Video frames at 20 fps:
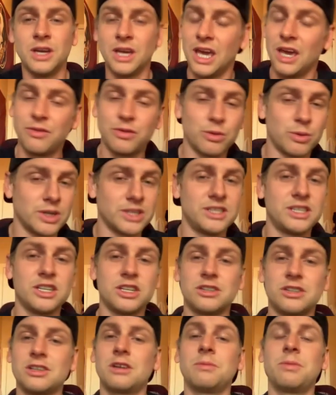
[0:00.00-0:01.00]
If you want to see
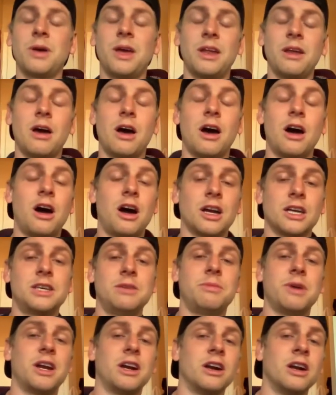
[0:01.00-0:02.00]
a sharp uh,
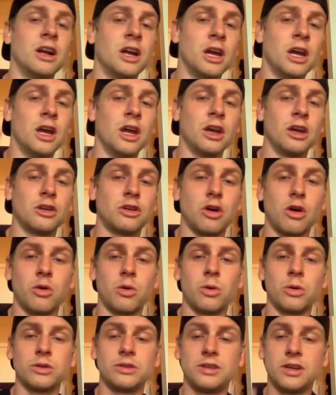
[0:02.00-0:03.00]
hockey better,
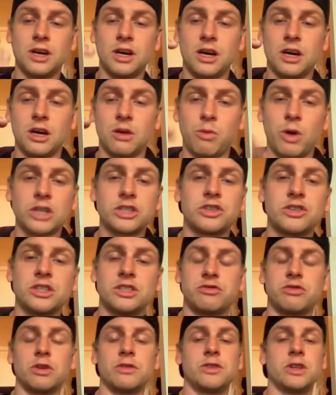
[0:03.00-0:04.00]
go to uh, watch
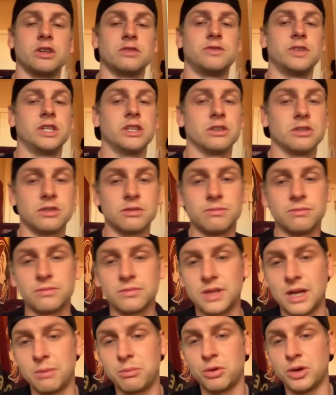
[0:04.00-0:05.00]
Chris Ruffalo's videos.
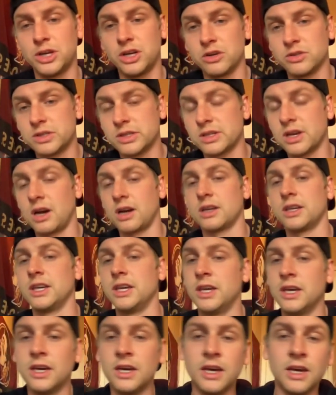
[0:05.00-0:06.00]
That boy knows his
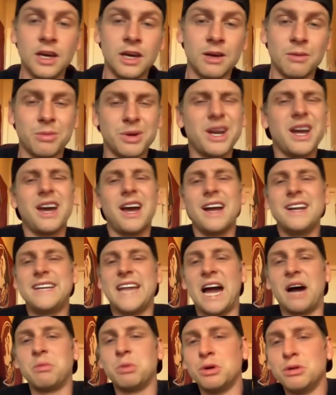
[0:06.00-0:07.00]
hockey, but I, I
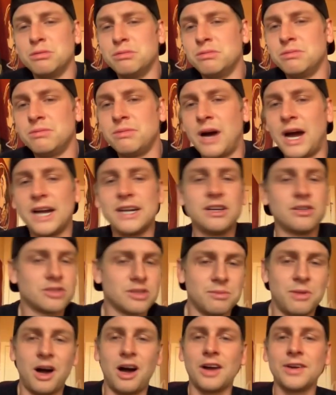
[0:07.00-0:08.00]
dabble. I know
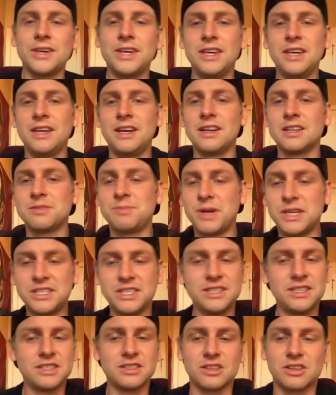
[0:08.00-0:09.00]
some hockey, and
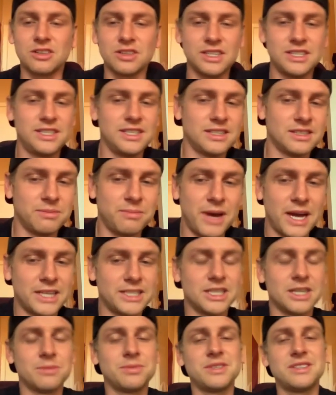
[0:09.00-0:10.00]
especially these early season
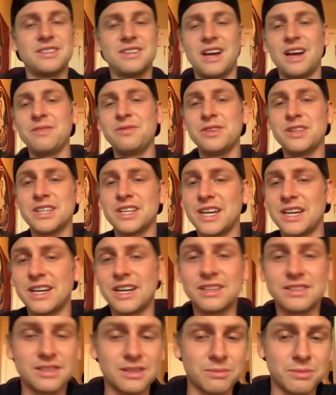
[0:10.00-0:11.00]
matchups, I feel like I
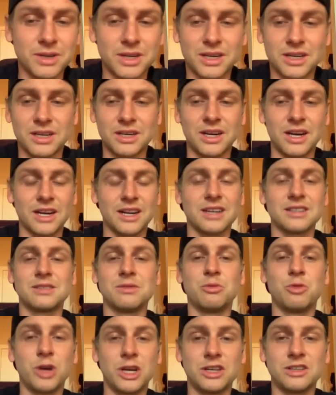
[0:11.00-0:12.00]
got some. Uh, I got
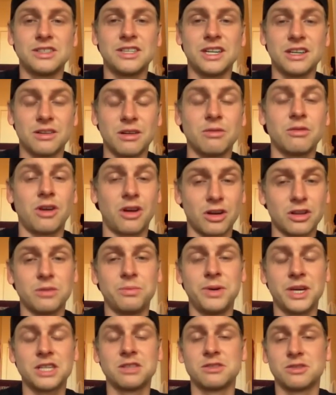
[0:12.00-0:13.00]
some winners here. Are the
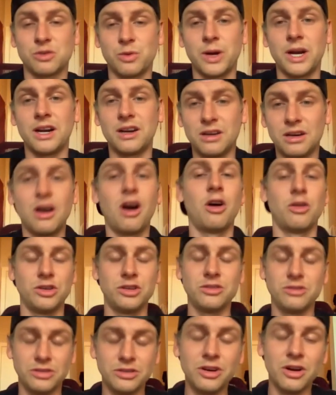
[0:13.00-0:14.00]
picks square? Oh,
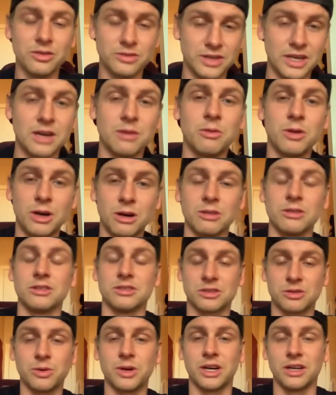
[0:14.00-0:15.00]
you you know damn well
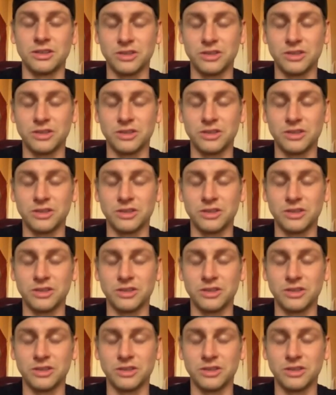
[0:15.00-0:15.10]
they're square.